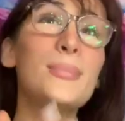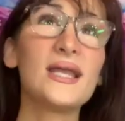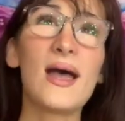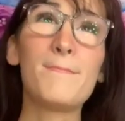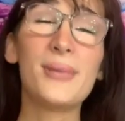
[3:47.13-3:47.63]
But
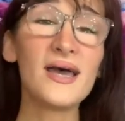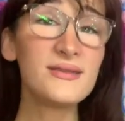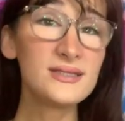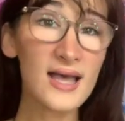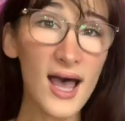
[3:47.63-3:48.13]
yeah, by
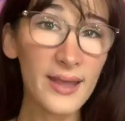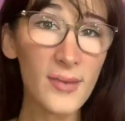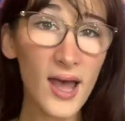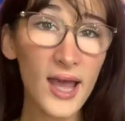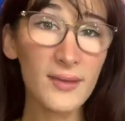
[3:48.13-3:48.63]
the time
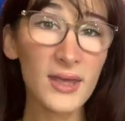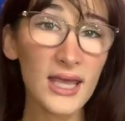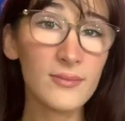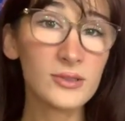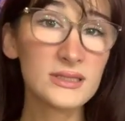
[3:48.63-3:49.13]
I'm
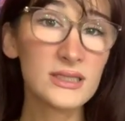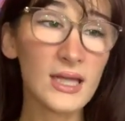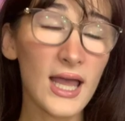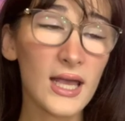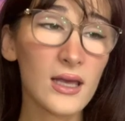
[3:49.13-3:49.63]
able to
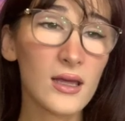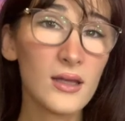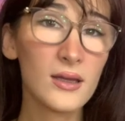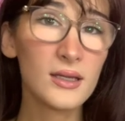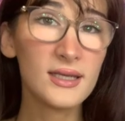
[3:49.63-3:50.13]
like
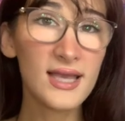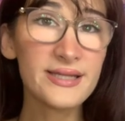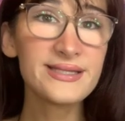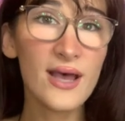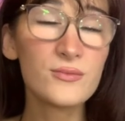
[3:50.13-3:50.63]

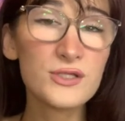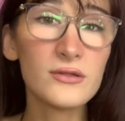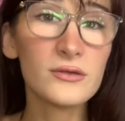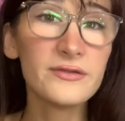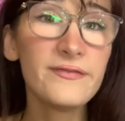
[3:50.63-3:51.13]
get down to
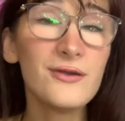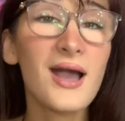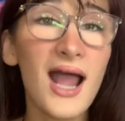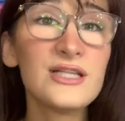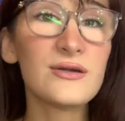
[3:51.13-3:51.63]
those few
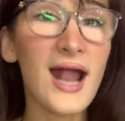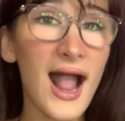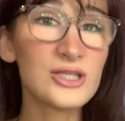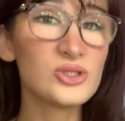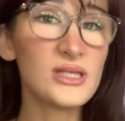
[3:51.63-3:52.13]
guys who are
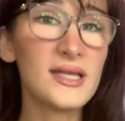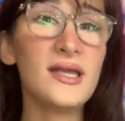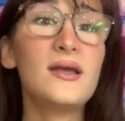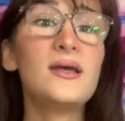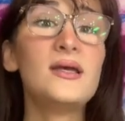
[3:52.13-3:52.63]
actually
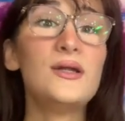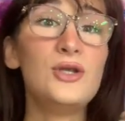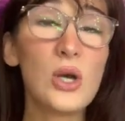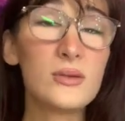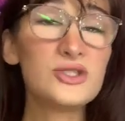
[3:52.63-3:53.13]

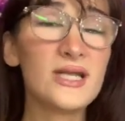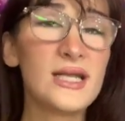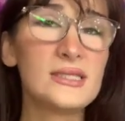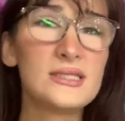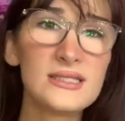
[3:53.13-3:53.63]
know
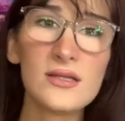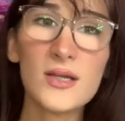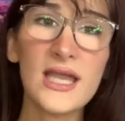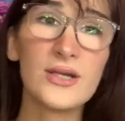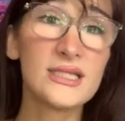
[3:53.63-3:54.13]
trans, still
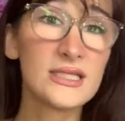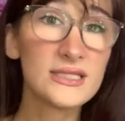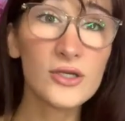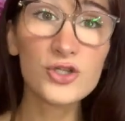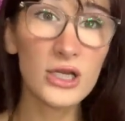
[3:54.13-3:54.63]
okay with it,
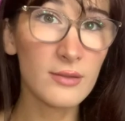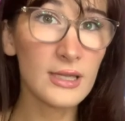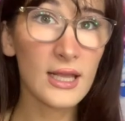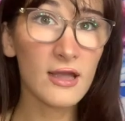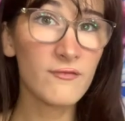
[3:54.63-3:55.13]
still treating
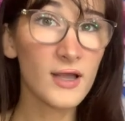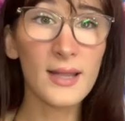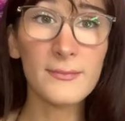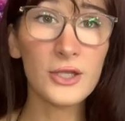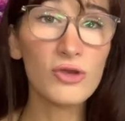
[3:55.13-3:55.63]
me like a
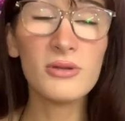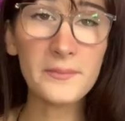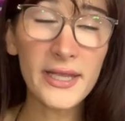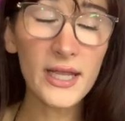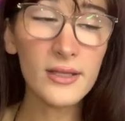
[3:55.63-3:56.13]
fucking human
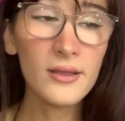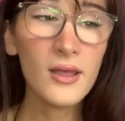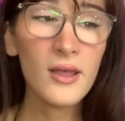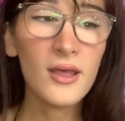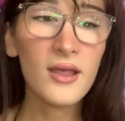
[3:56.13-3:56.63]
being,
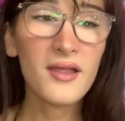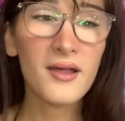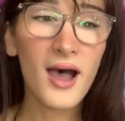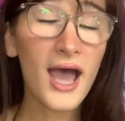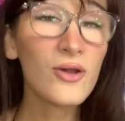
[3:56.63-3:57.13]

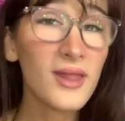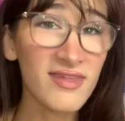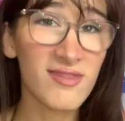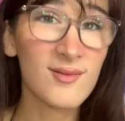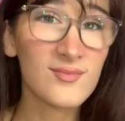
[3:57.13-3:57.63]
I don't
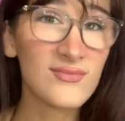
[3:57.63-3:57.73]
like them.